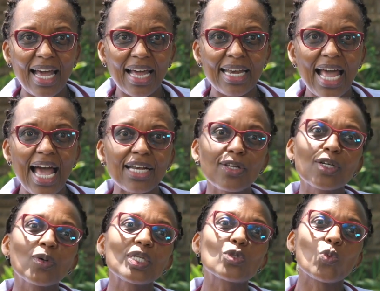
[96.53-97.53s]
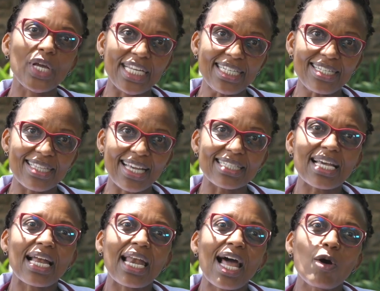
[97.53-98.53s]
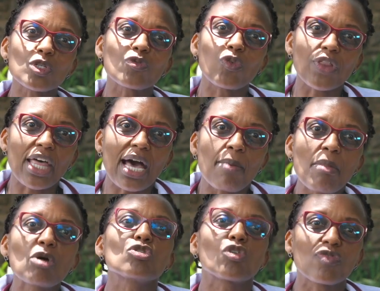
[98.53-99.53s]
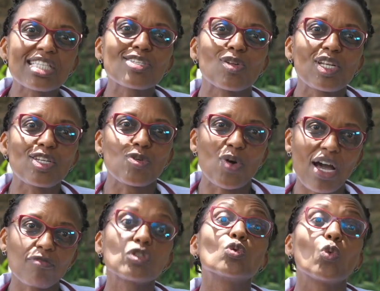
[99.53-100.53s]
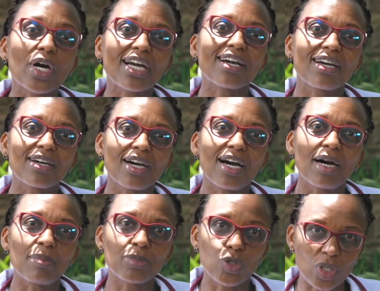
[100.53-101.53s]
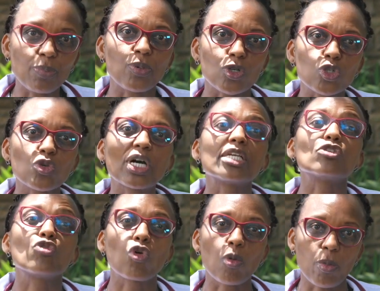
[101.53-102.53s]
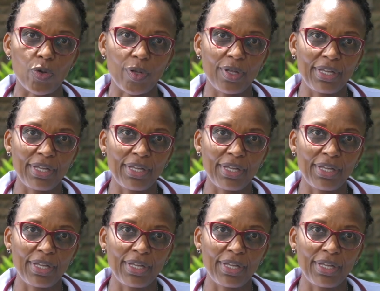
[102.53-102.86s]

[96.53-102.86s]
an adequate weight that allows for the amount of insulin you have to work to keep your sugars normal.